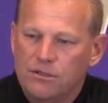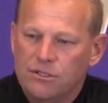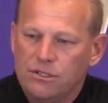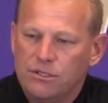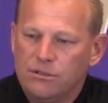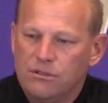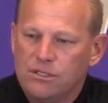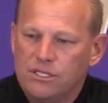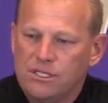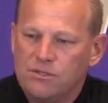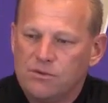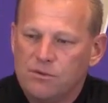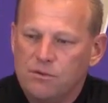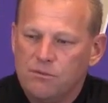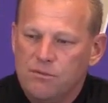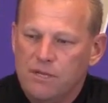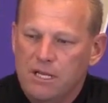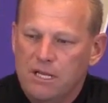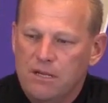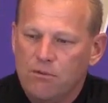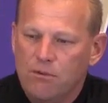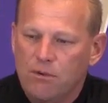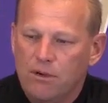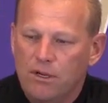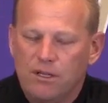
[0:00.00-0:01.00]
Julius would
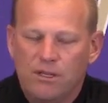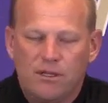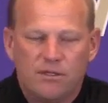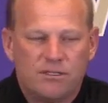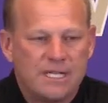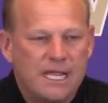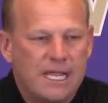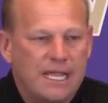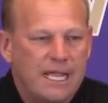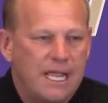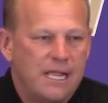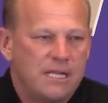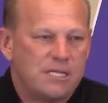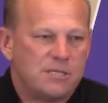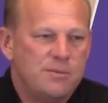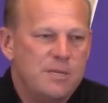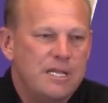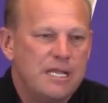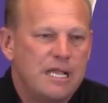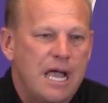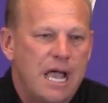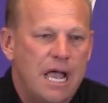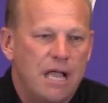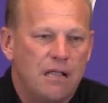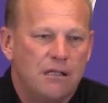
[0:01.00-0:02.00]
be one of those. I can't
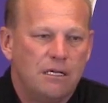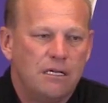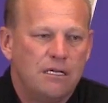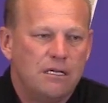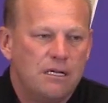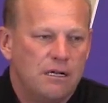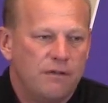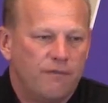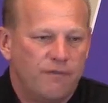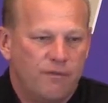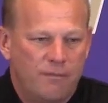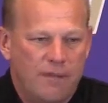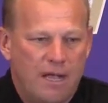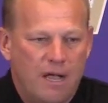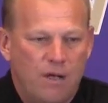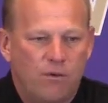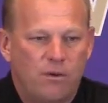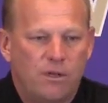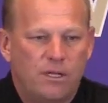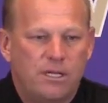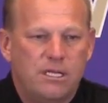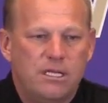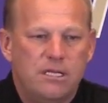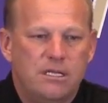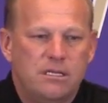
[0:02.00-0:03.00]
speak highly enough about
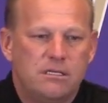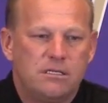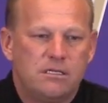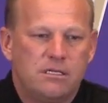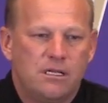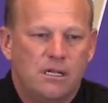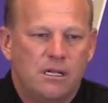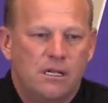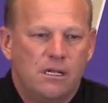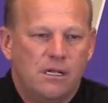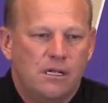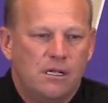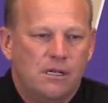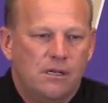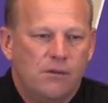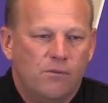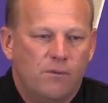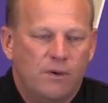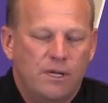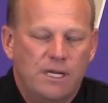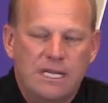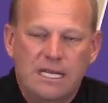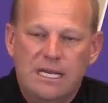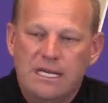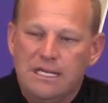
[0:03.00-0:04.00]
what he
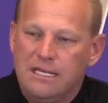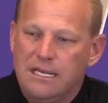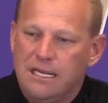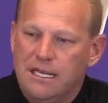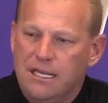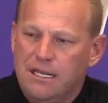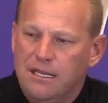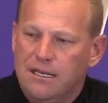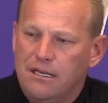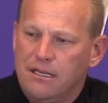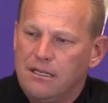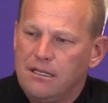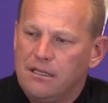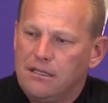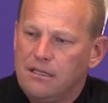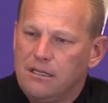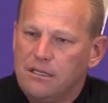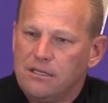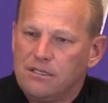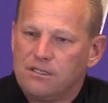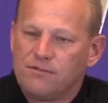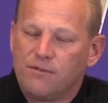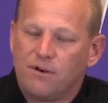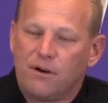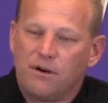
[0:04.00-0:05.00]
did
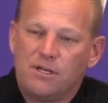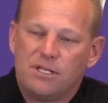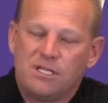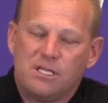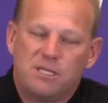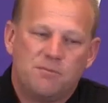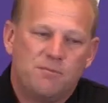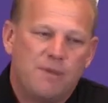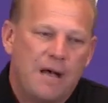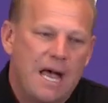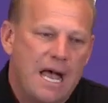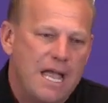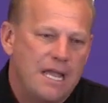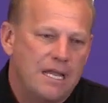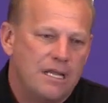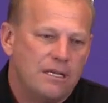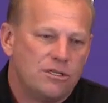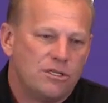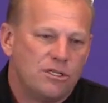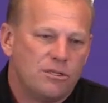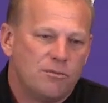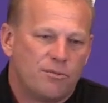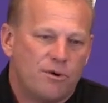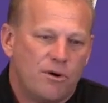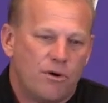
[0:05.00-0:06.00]
as far as his
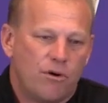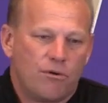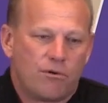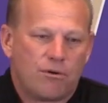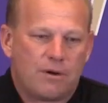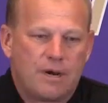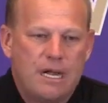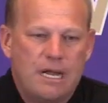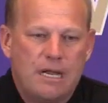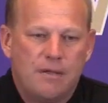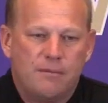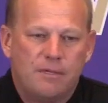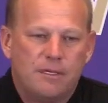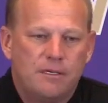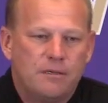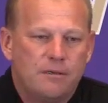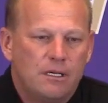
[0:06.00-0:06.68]
buy-in to the program.